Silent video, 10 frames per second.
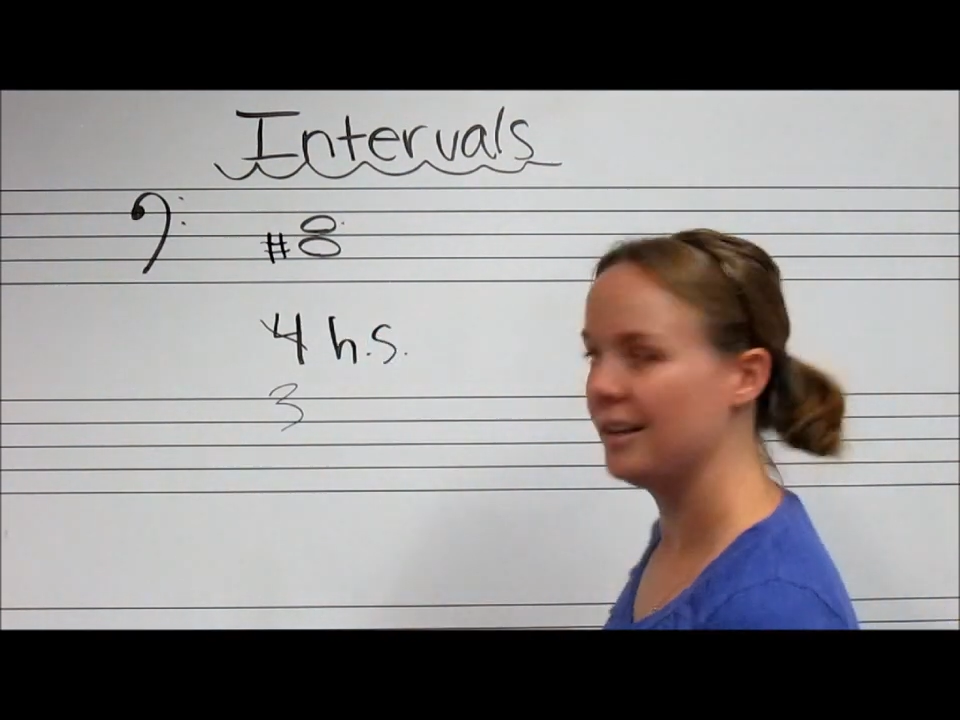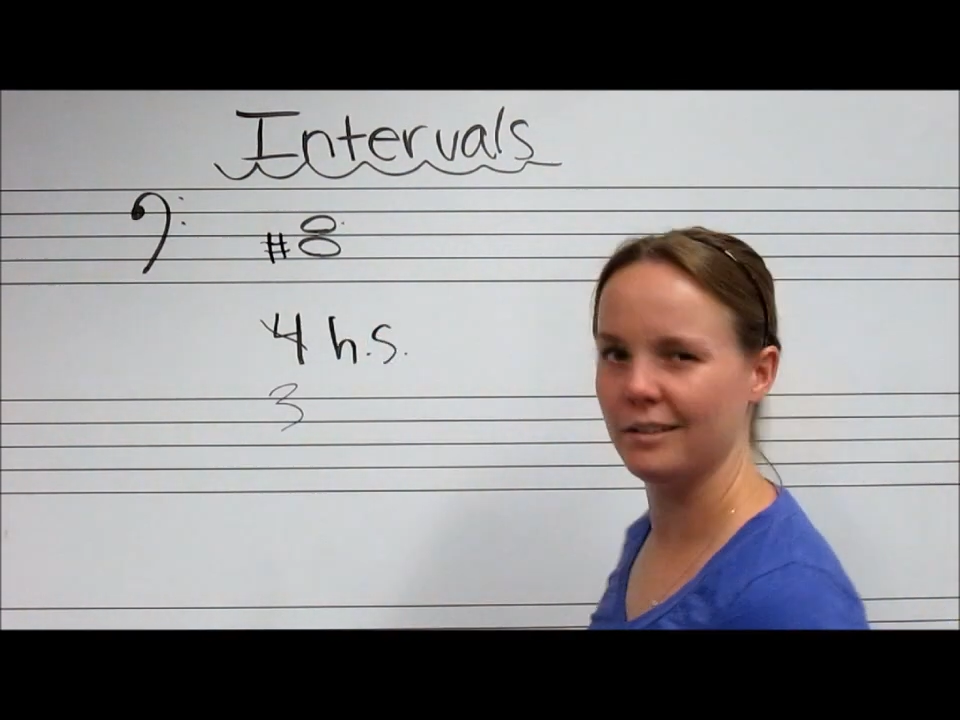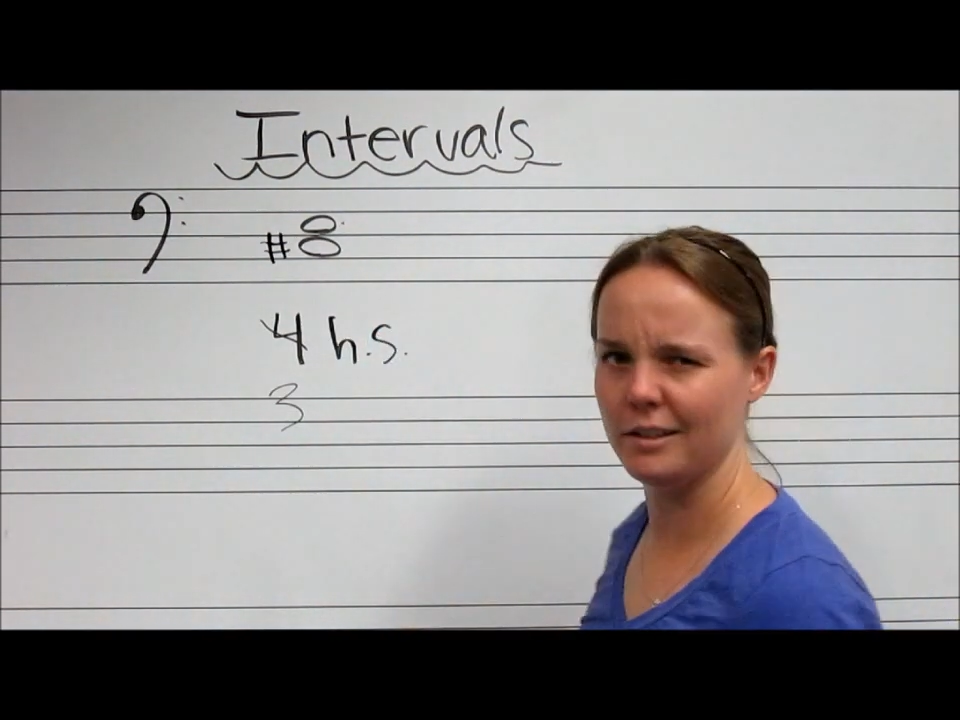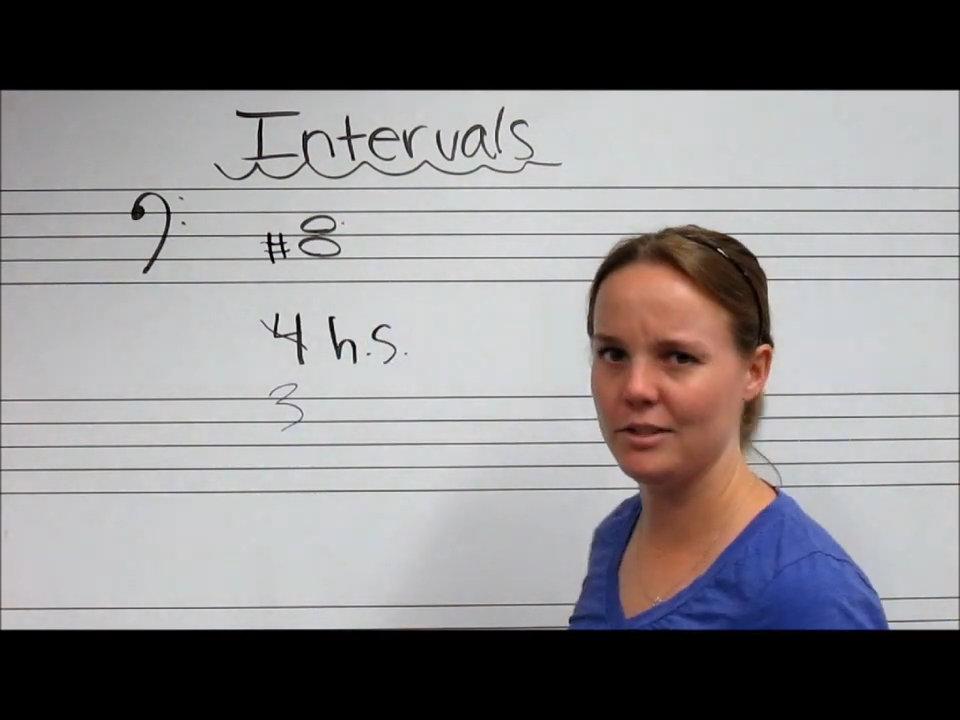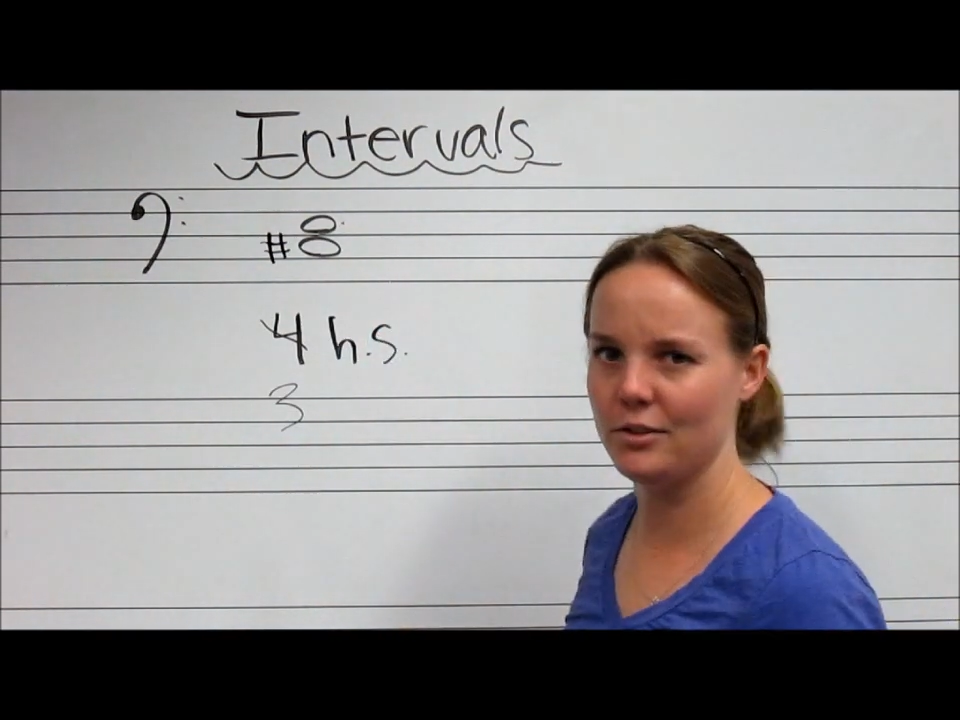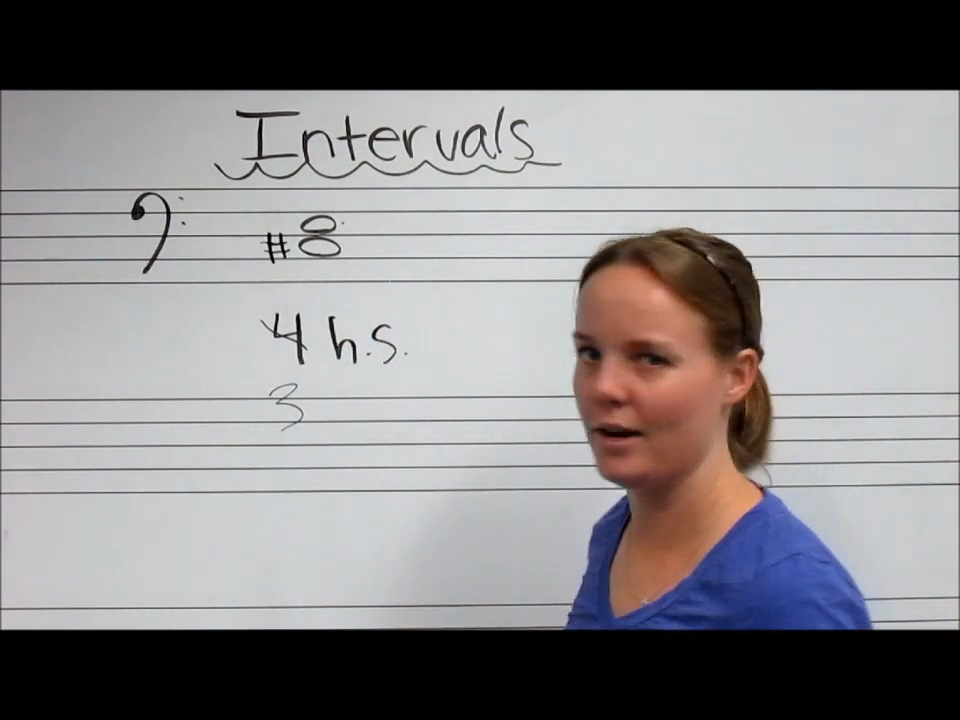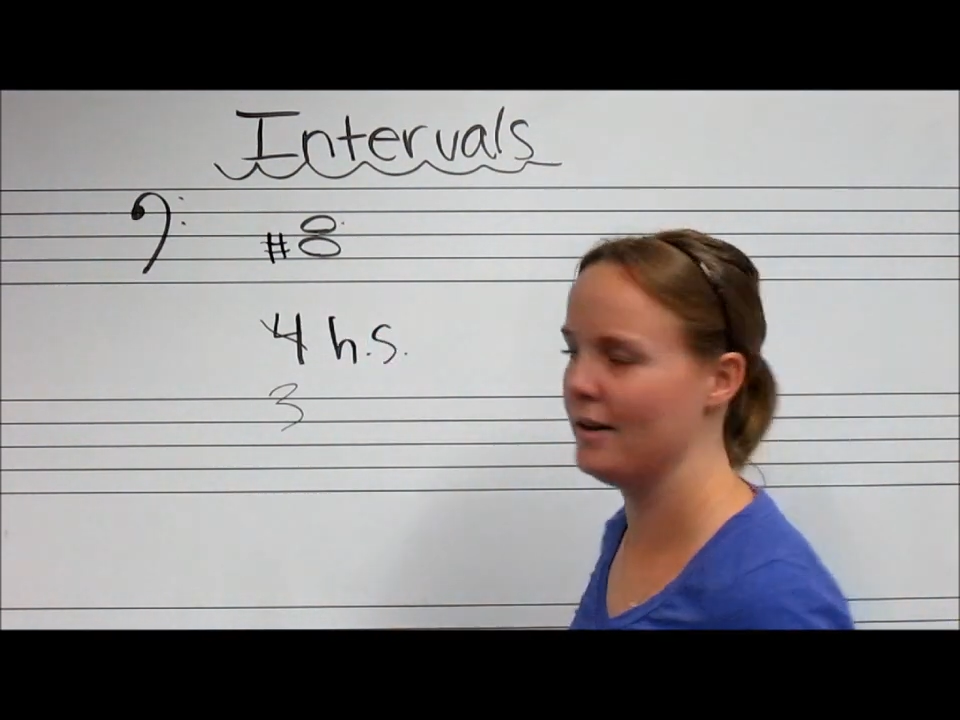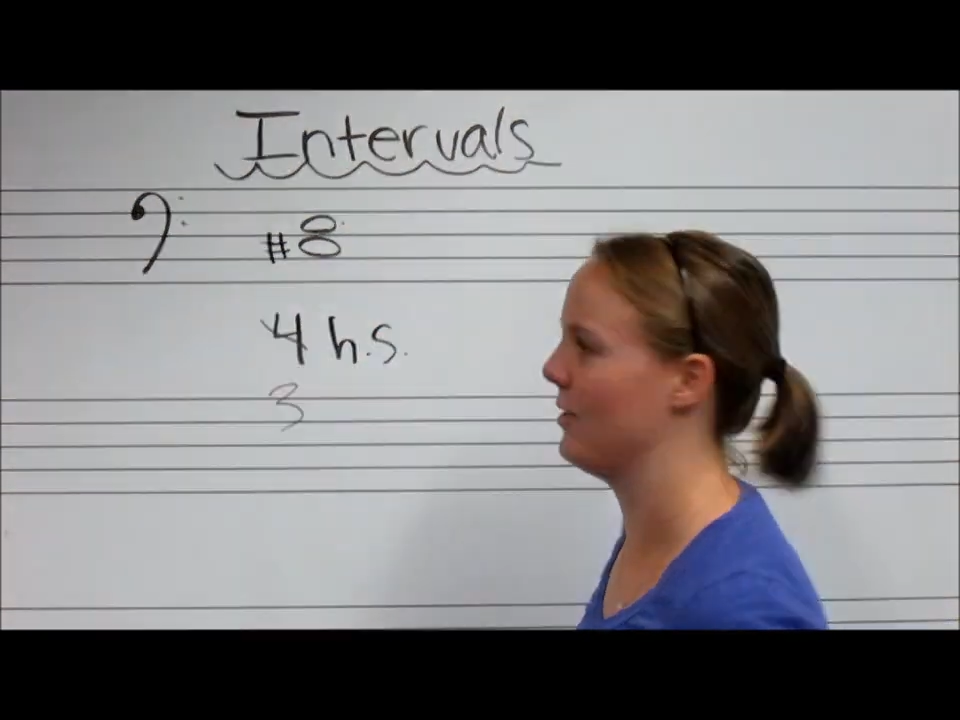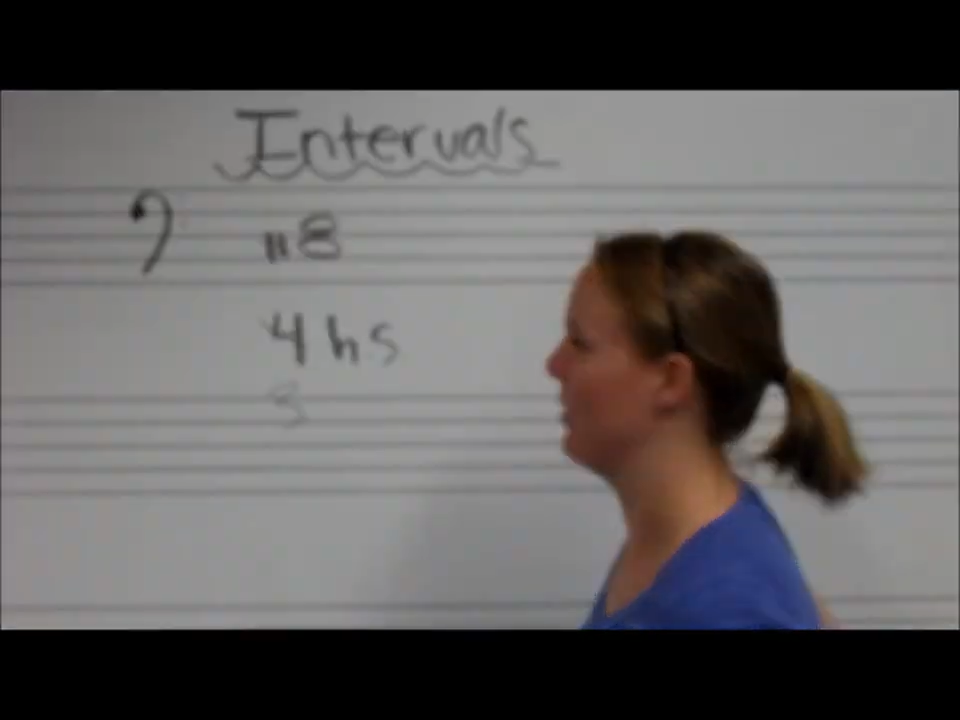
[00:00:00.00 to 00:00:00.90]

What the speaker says: Let's try another